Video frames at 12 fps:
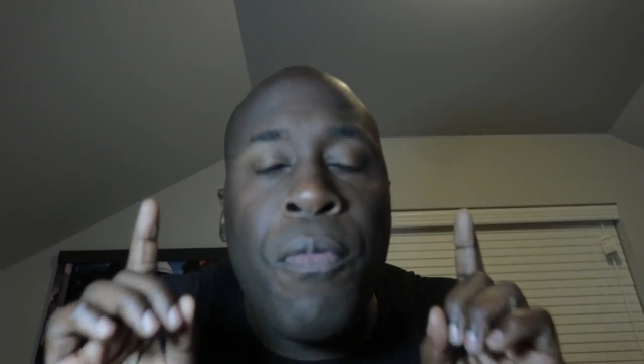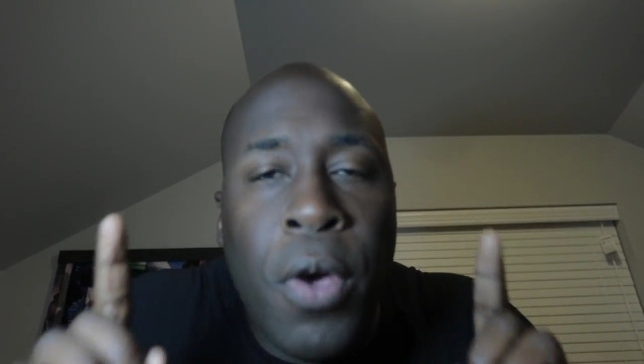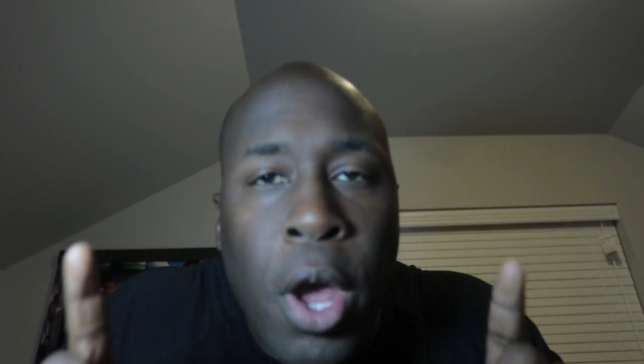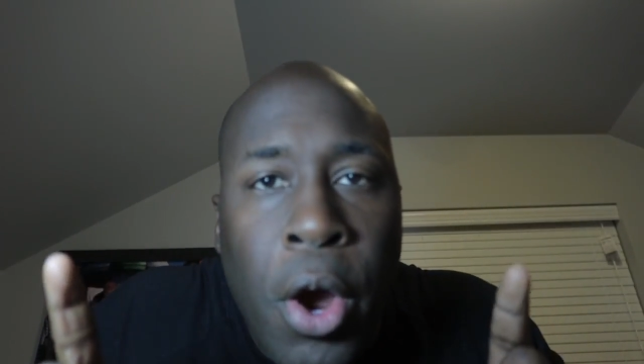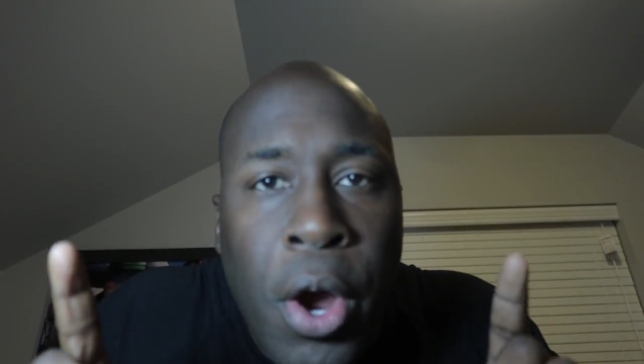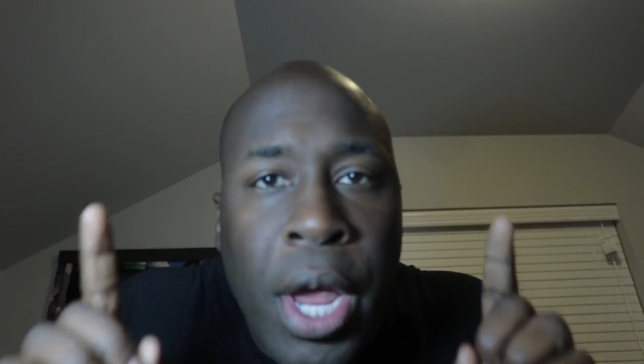
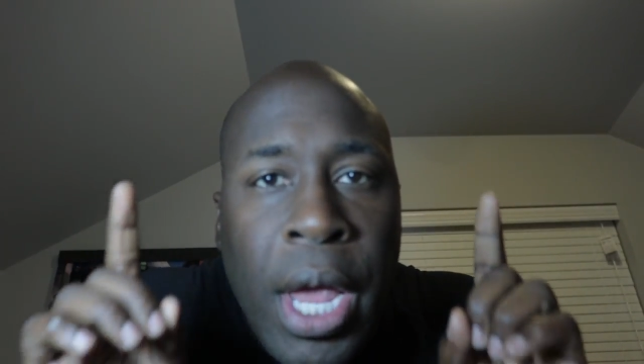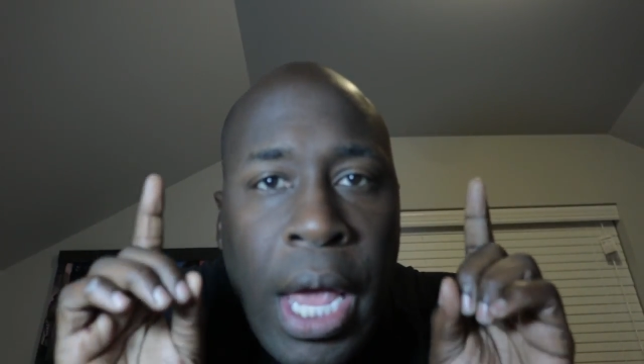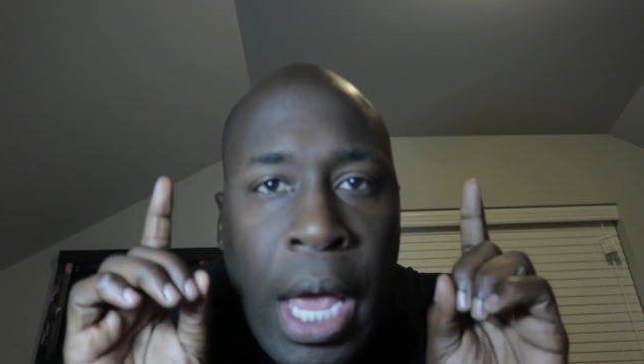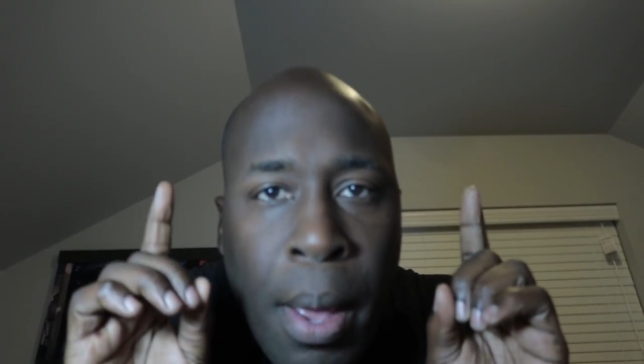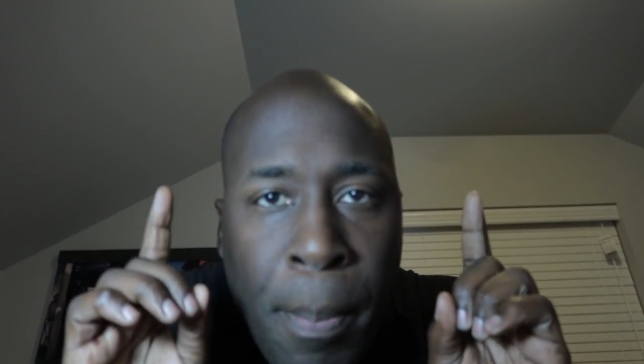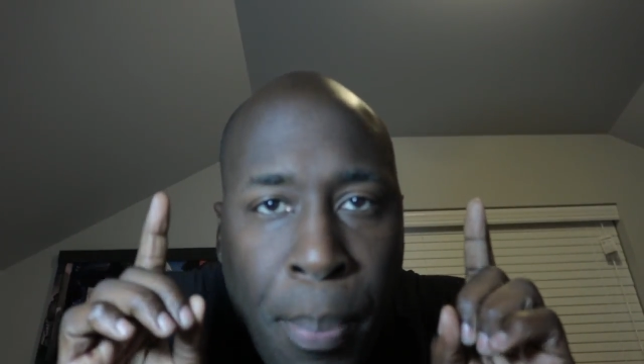very
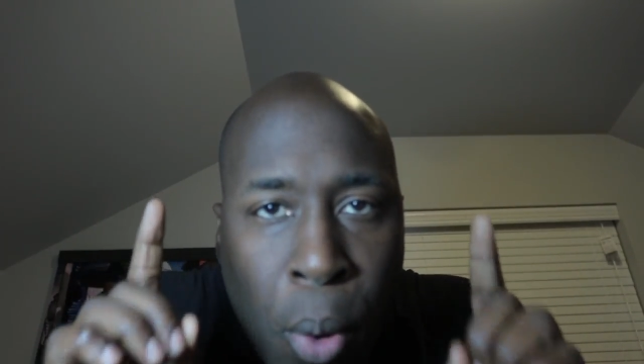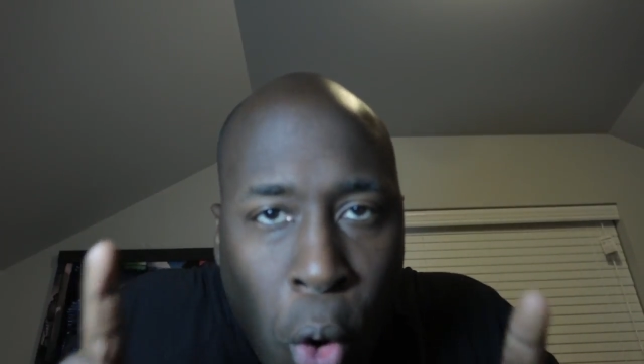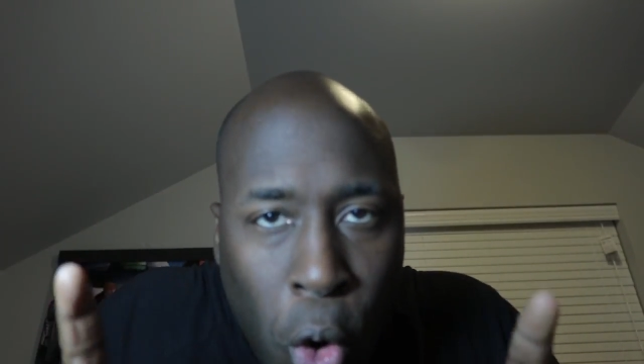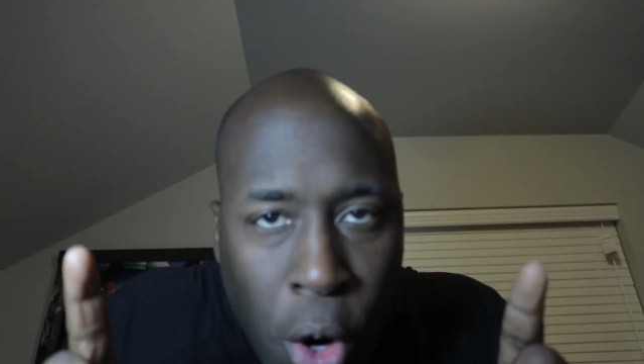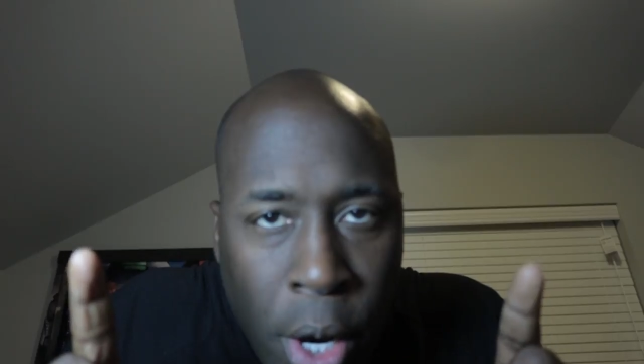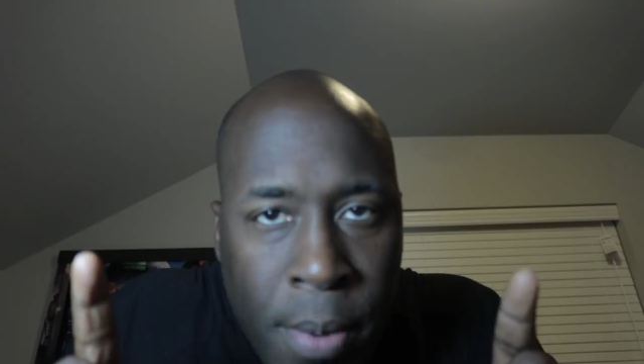
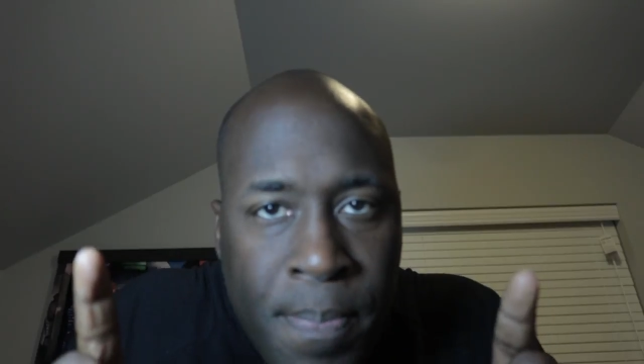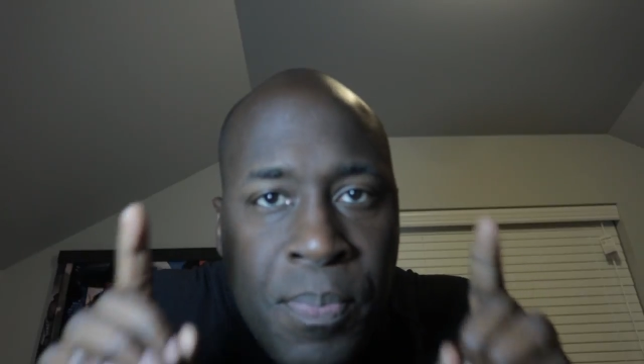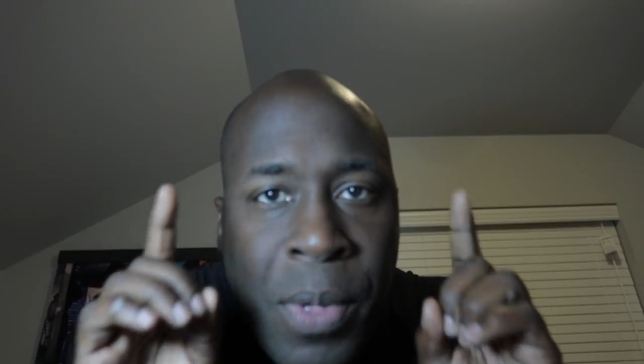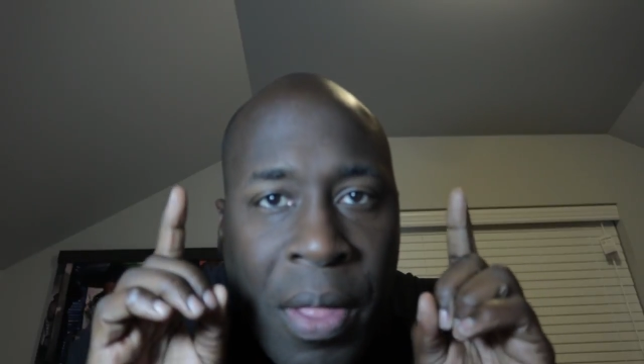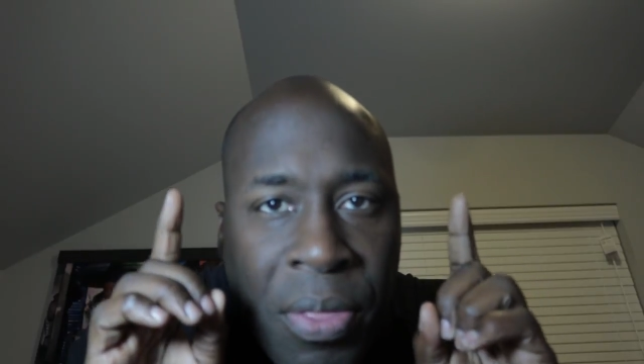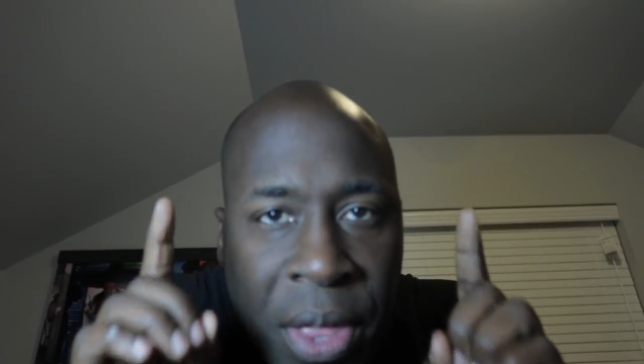important.
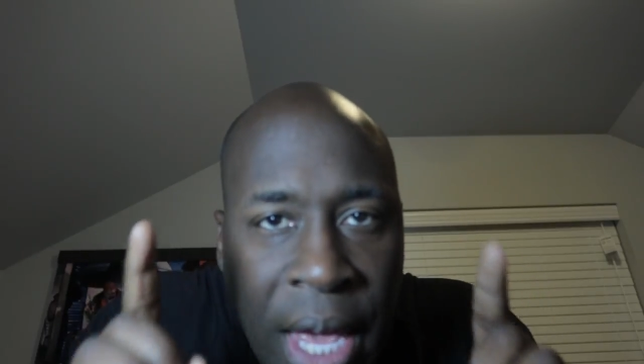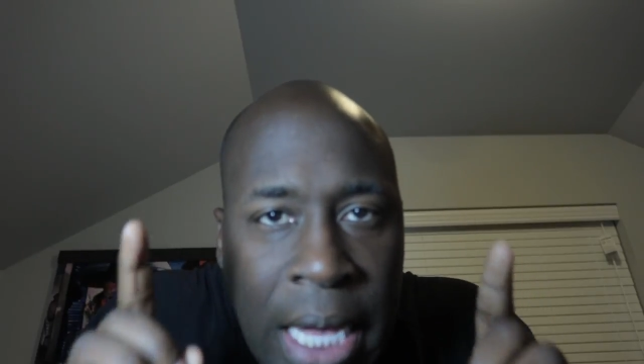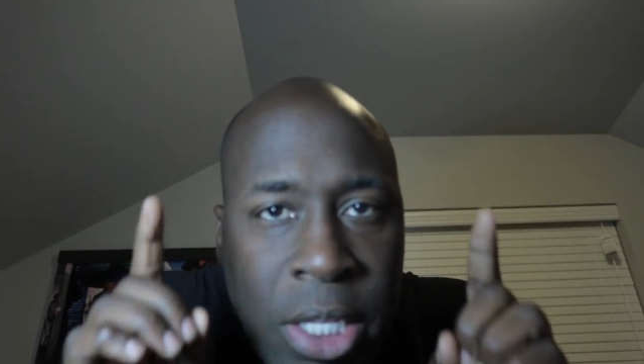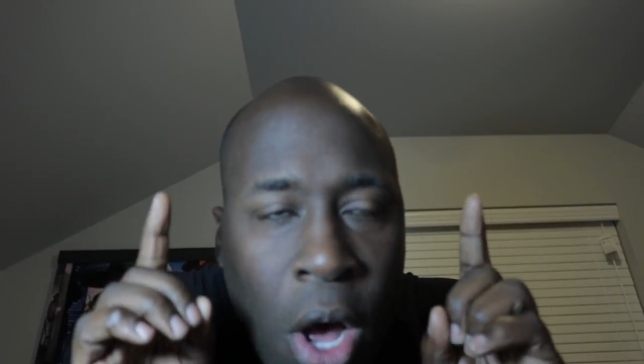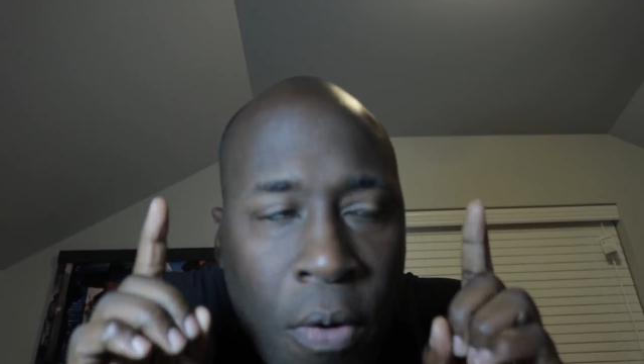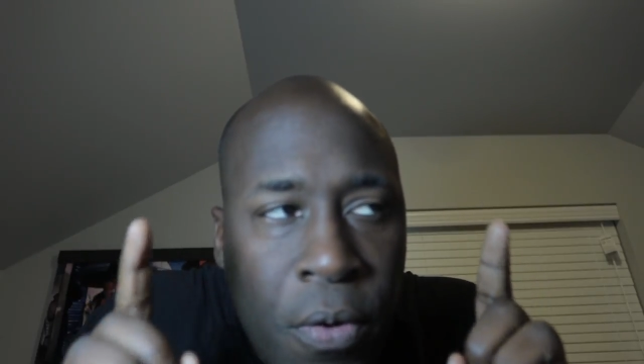
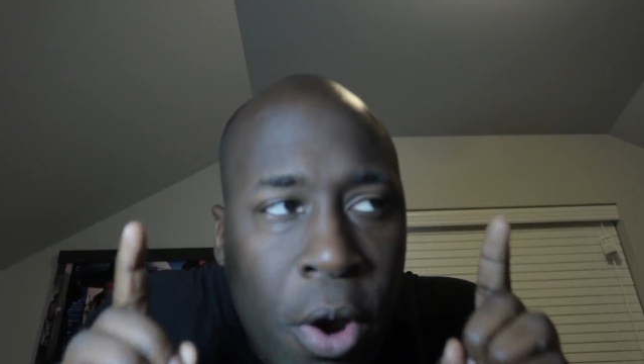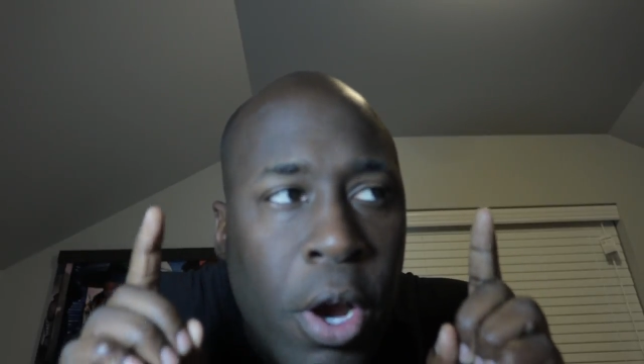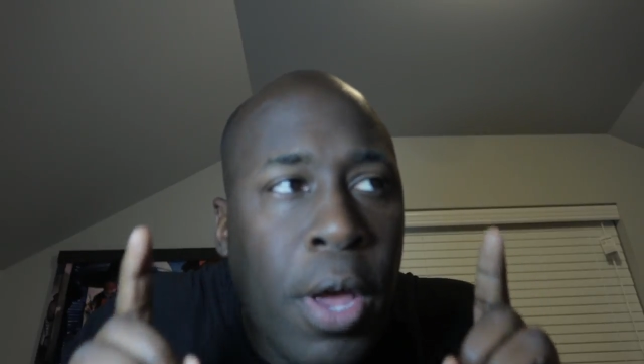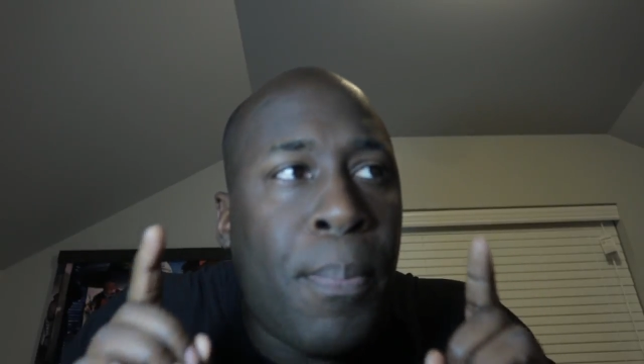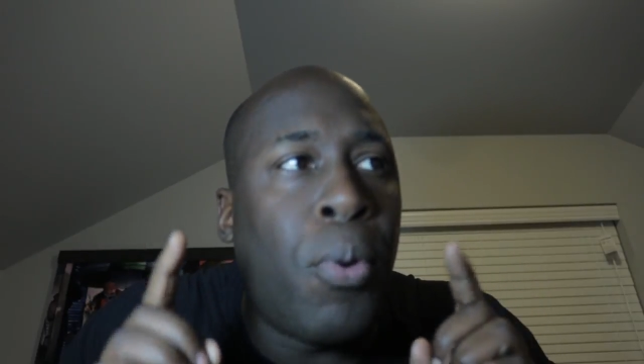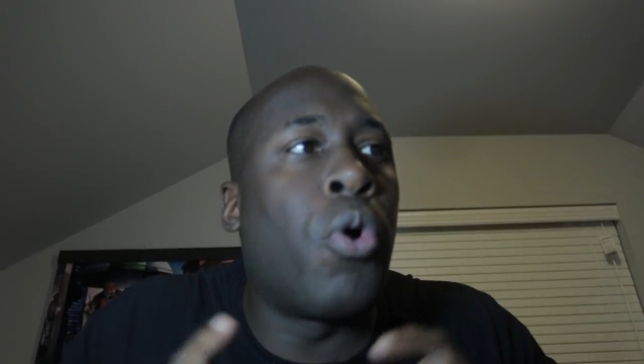These are
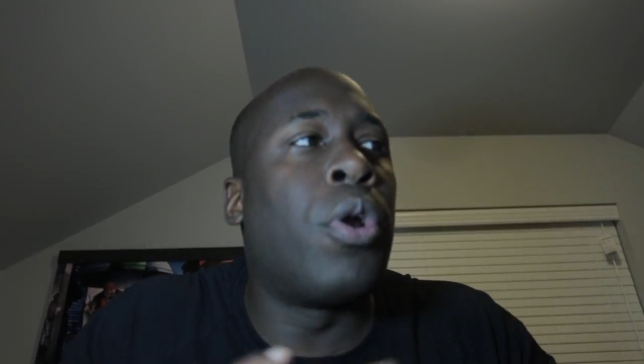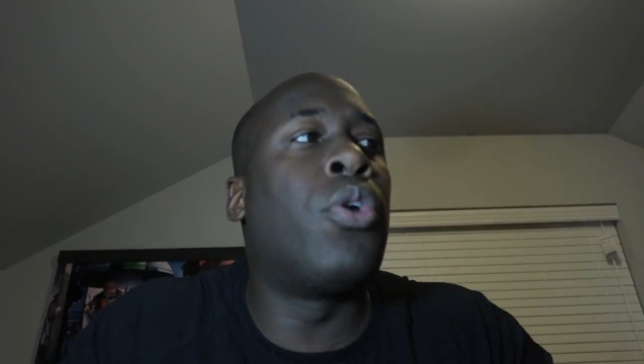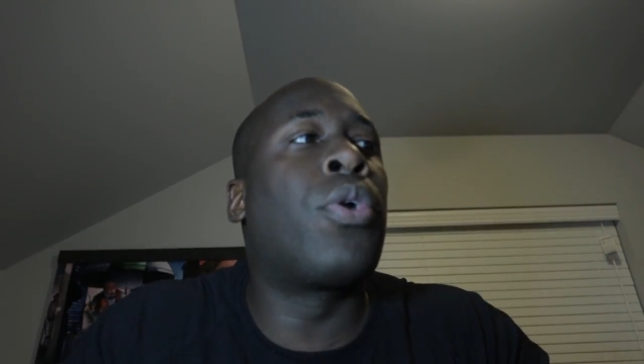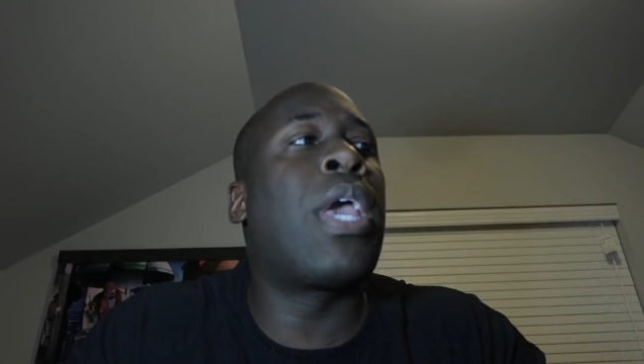very important,